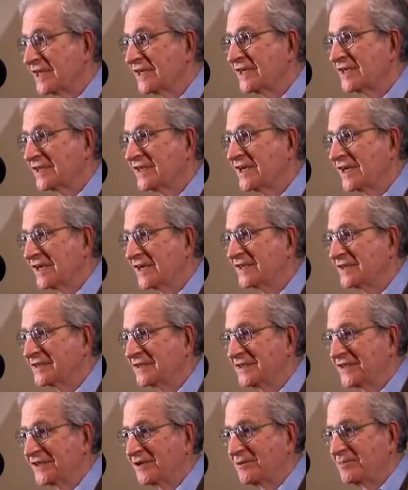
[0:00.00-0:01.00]
they can kind
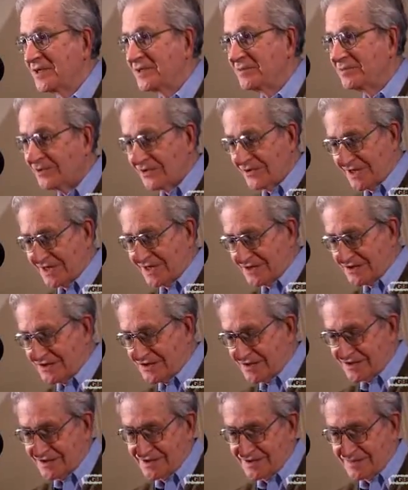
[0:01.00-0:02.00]
of tell people
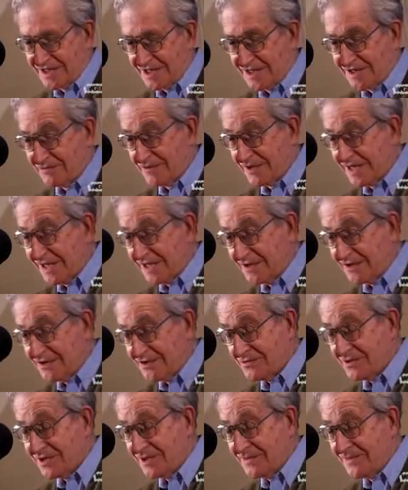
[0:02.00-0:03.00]
things that you might not read
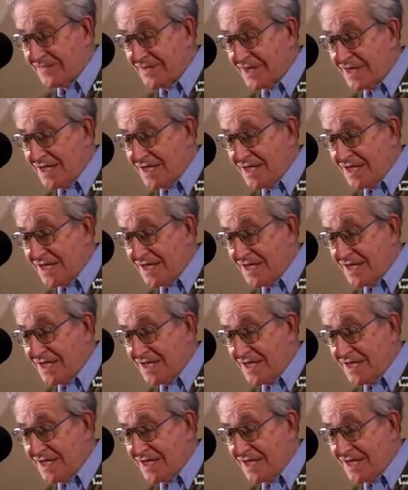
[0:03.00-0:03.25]
elsewhere.